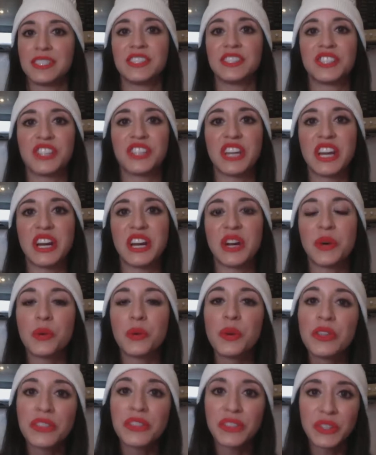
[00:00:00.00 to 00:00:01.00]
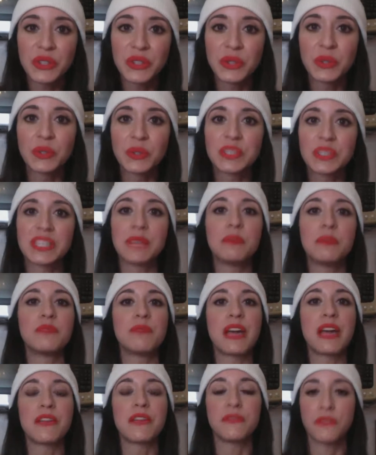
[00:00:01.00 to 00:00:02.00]
to share with you some of my
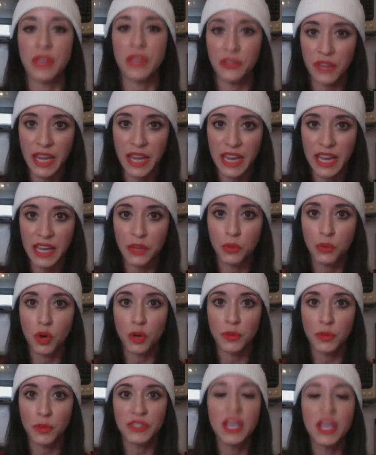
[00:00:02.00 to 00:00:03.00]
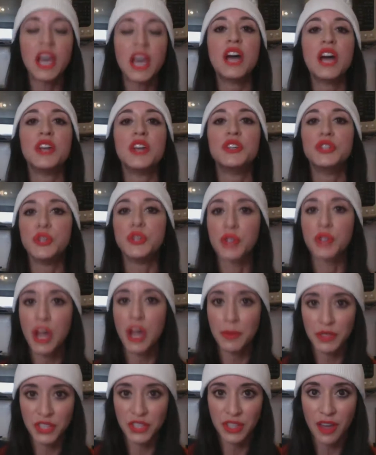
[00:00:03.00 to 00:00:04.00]
favorite hand warmers, newcomers to
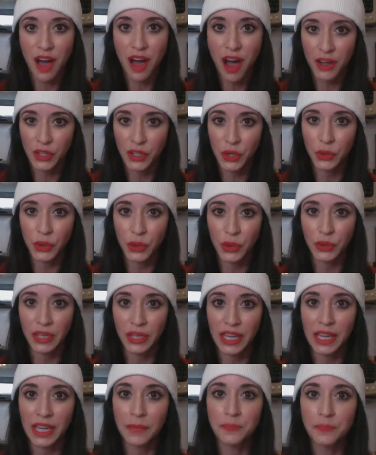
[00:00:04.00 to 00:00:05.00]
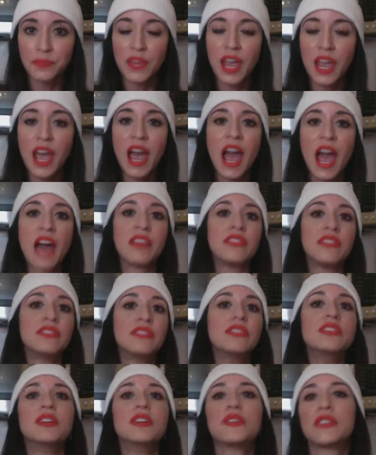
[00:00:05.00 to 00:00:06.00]
the hot cocoa game.
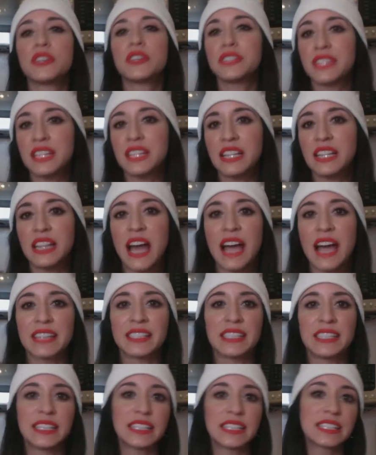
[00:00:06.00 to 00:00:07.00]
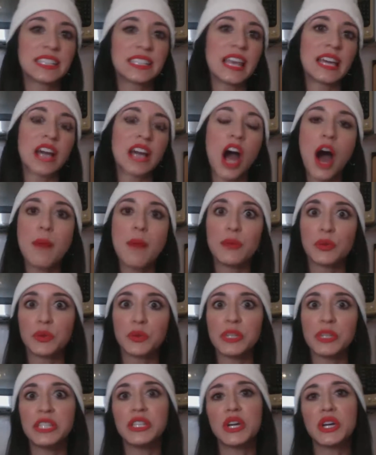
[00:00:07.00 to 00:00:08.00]
There's the classics like
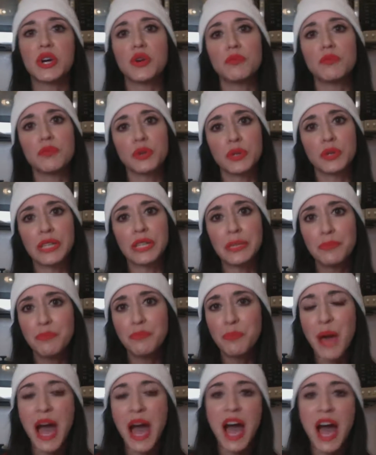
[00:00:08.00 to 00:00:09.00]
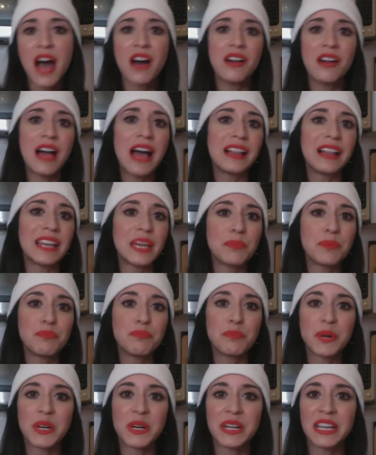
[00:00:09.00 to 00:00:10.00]
Amarino, Marie Belle, LA
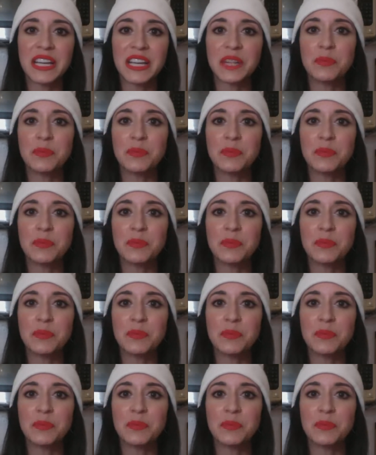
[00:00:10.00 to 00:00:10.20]
Burdick,